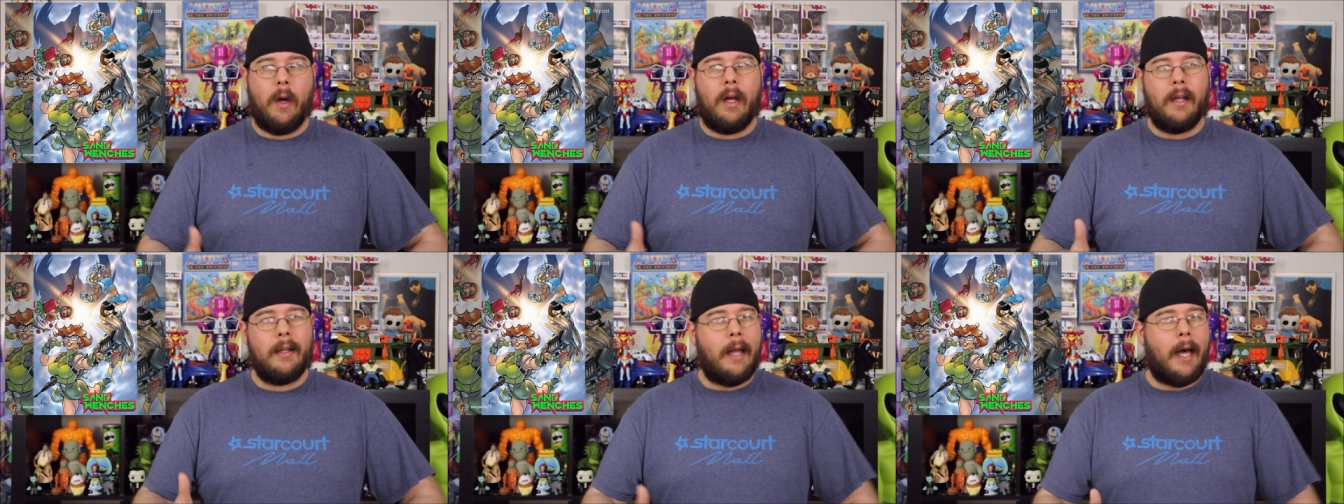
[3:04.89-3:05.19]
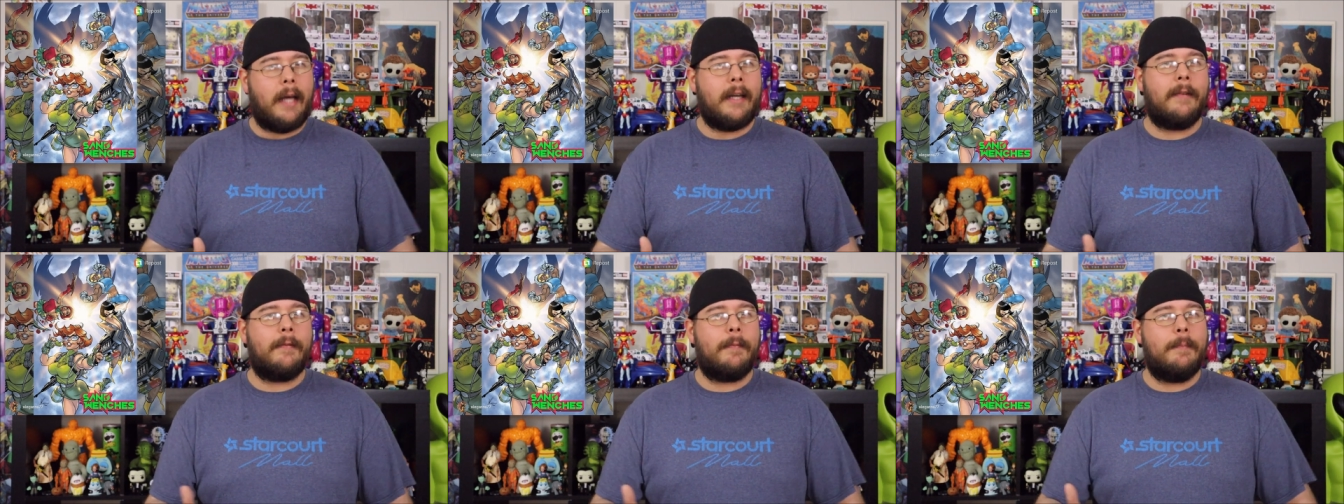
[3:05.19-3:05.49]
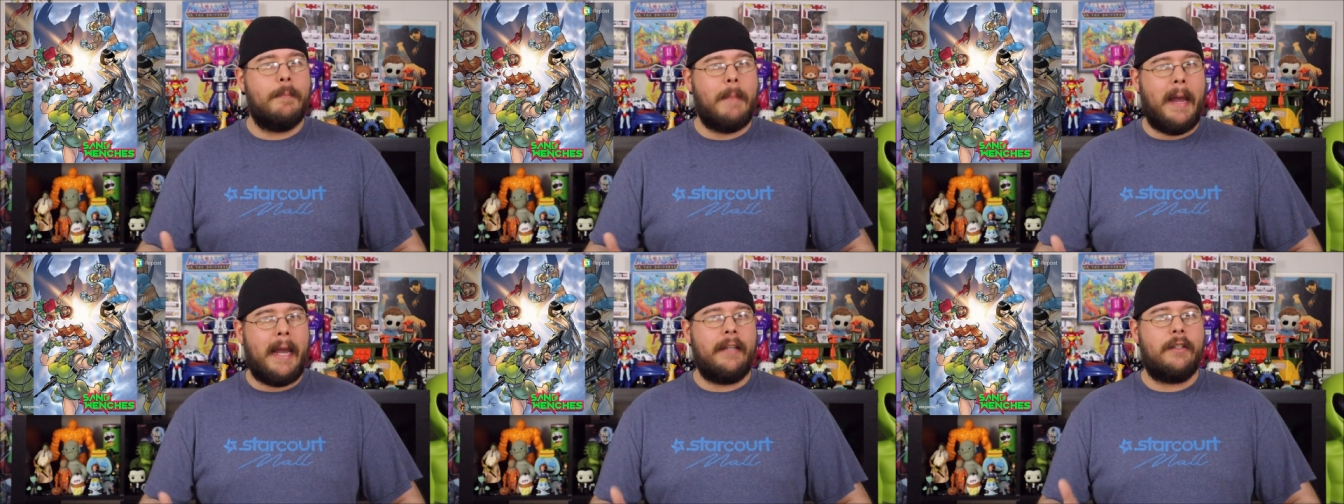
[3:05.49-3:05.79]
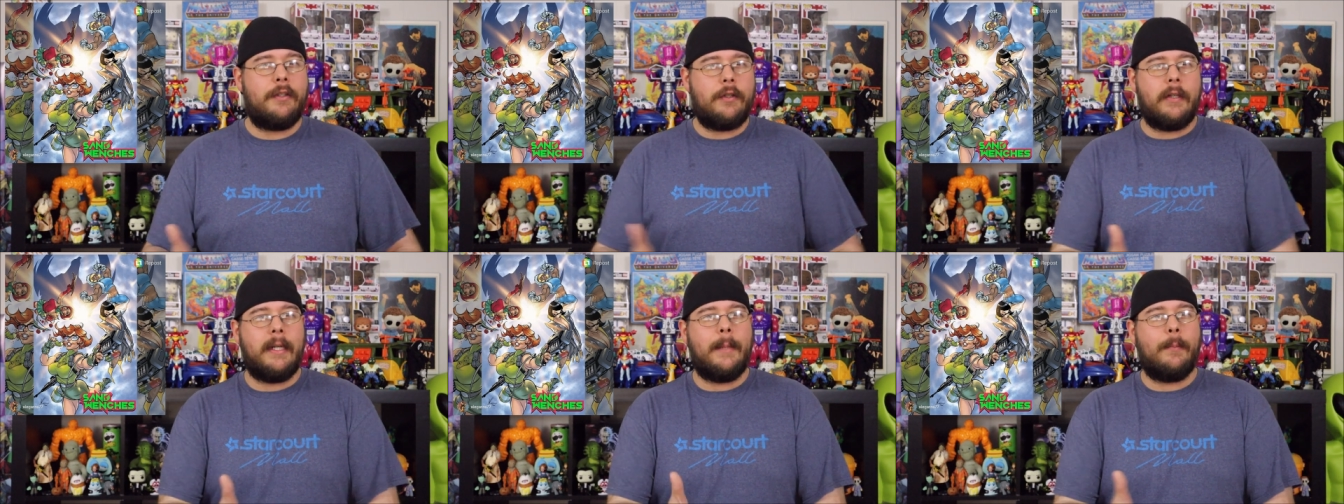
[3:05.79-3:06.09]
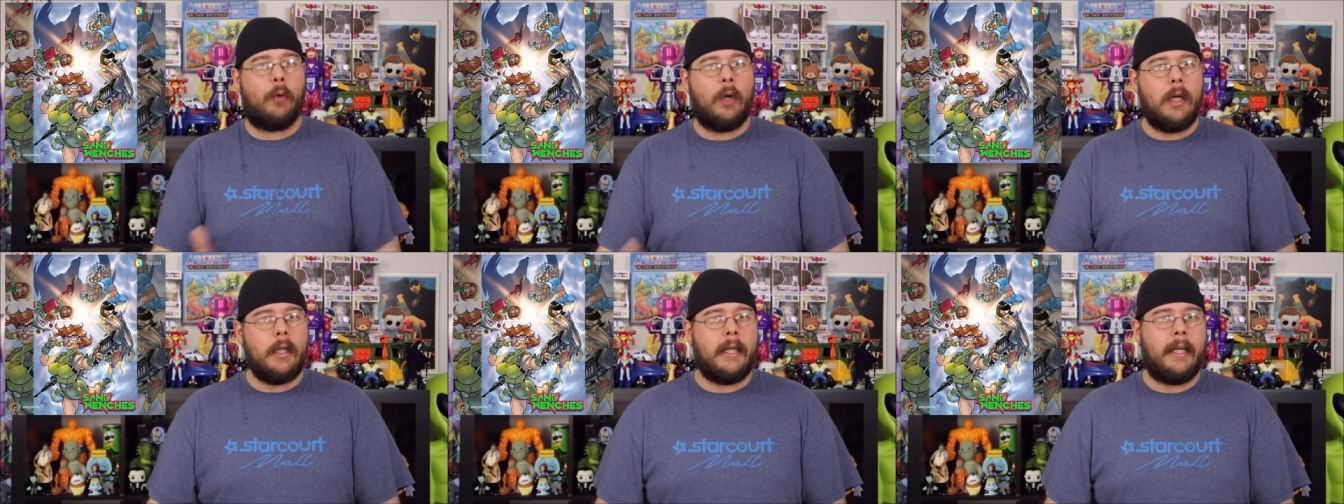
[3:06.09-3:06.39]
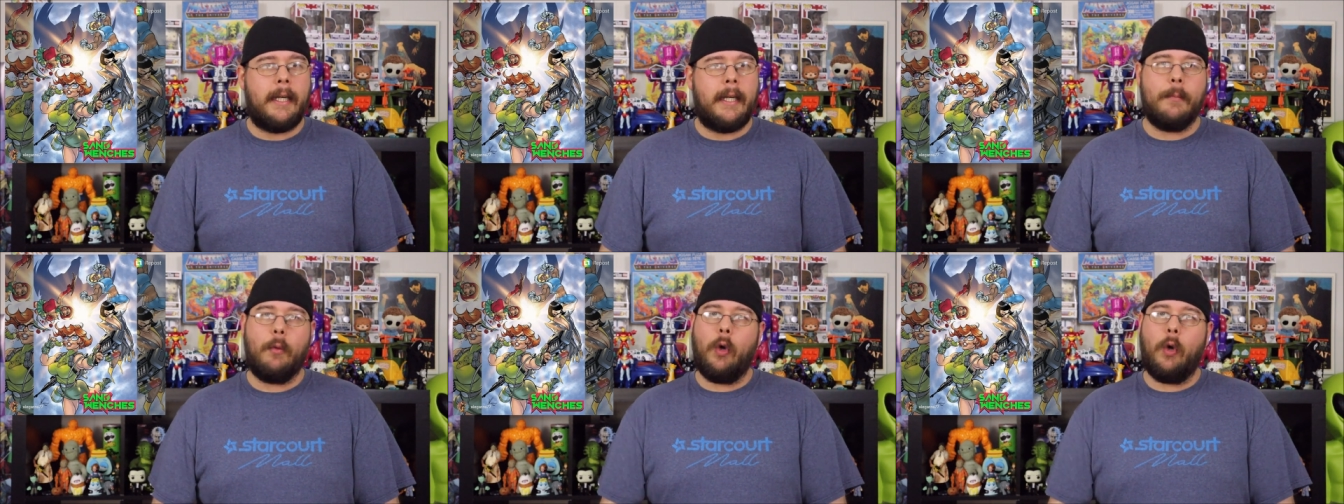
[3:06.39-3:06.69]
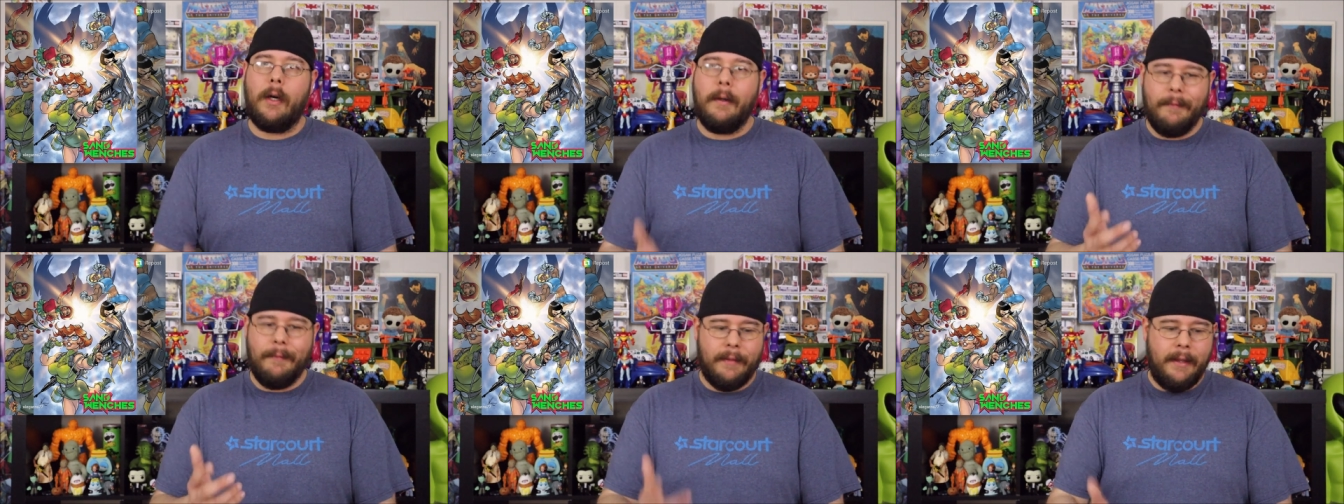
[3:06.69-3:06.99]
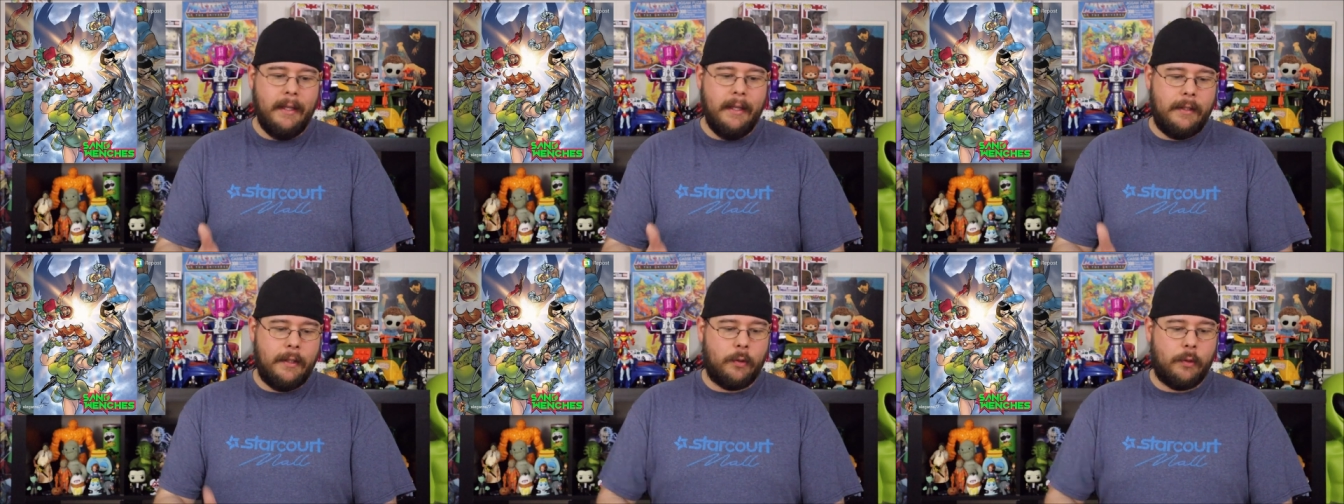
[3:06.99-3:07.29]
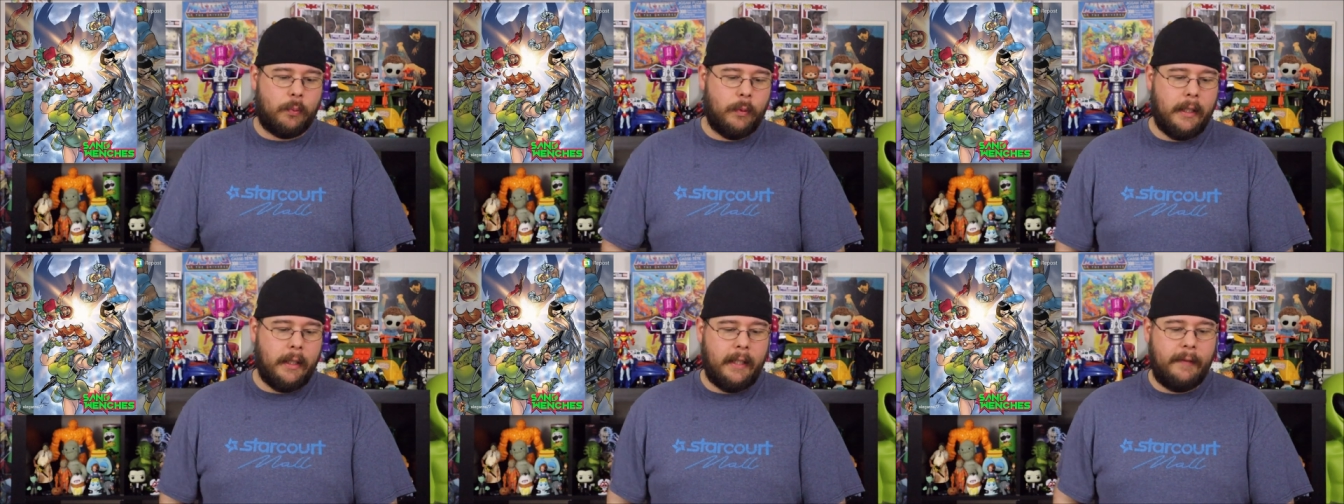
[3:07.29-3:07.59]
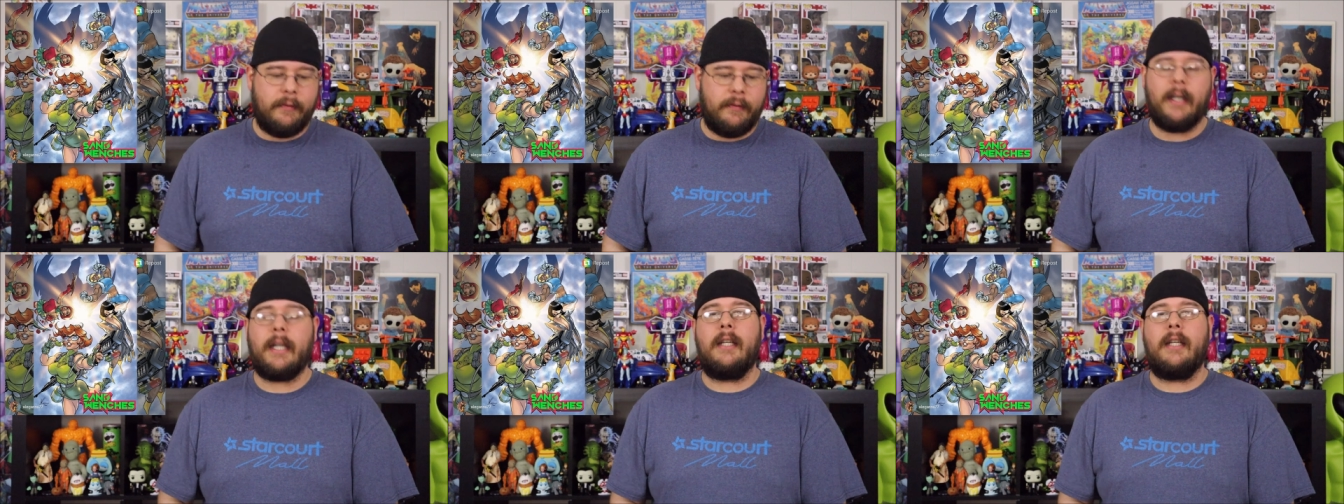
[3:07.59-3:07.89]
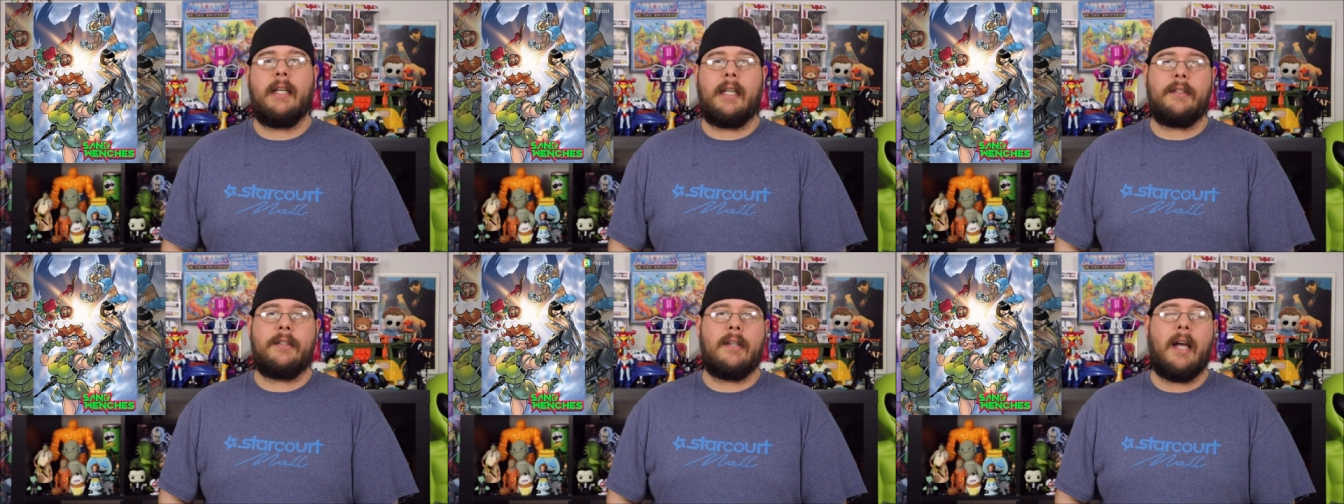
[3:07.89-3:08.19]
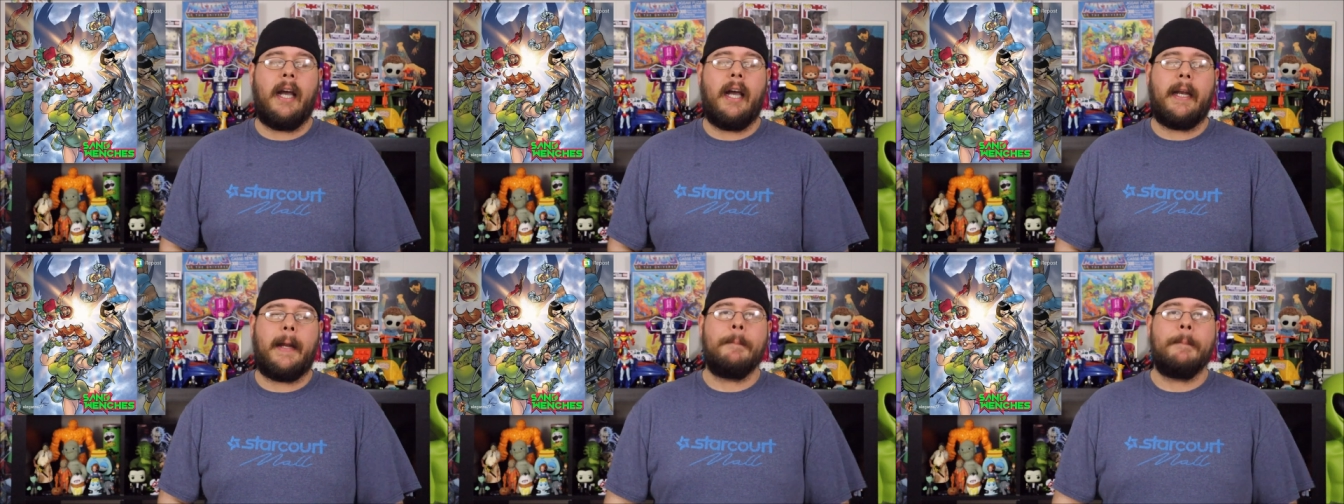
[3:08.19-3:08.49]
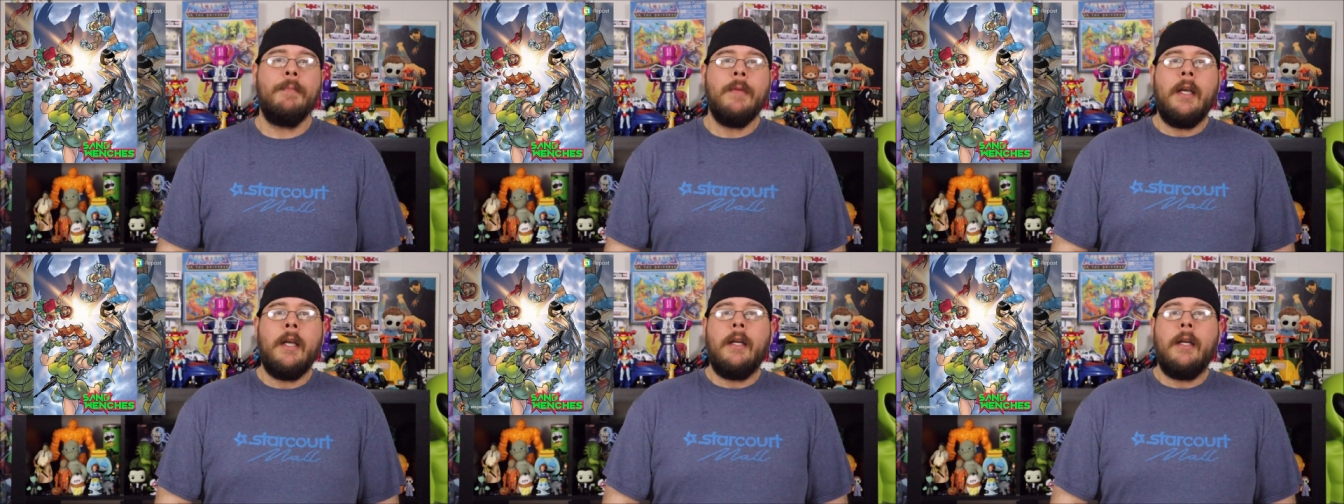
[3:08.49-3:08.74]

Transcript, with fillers: a lot of mainstream work anymore, this is really freaking exciting.